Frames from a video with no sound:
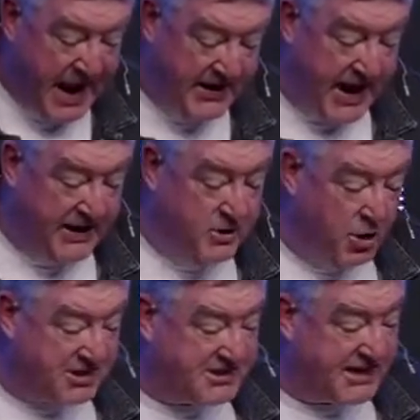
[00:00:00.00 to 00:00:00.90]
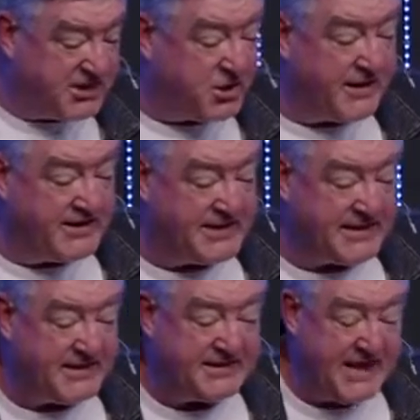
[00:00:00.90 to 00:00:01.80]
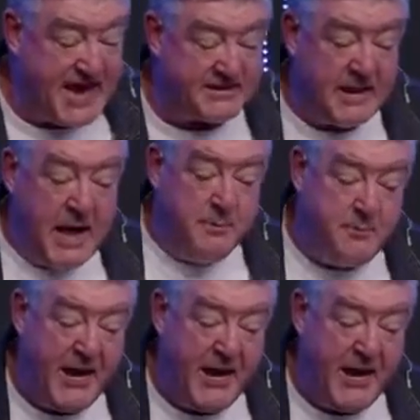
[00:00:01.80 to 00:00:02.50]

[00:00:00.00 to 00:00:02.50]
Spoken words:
In Luke 6:36, it says,